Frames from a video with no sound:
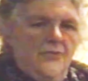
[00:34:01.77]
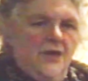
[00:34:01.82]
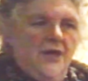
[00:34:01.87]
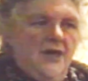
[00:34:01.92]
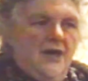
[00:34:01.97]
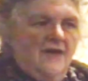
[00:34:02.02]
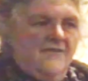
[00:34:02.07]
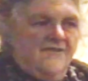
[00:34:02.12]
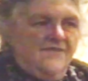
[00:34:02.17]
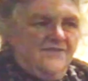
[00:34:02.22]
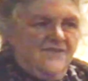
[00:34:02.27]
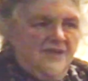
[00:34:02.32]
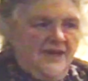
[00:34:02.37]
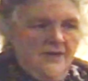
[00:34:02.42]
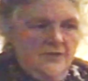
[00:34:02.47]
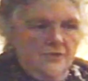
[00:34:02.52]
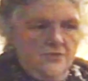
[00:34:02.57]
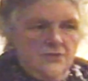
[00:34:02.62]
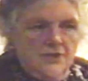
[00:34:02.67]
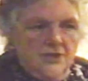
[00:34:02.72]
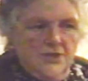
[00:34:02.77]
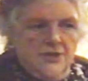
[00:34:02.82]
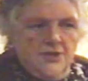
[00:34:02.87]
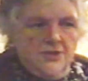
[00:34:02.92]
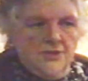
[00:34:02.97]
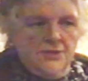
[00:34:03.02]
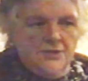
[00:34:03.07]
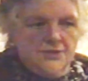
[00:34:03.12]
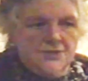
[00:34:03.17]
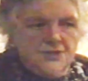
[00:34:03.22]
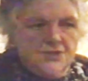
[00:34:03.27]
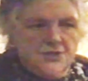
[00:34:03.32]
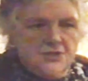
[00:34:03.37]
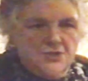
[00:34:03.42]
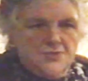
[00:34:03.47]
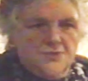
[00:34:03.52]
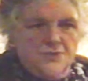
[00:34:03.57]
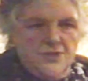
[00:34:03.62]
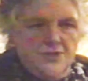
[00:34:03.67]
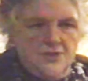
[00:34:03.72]
They have found their hut
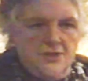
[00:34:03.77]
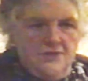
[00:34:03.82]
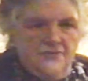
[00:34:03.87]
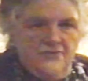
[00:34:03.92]
has been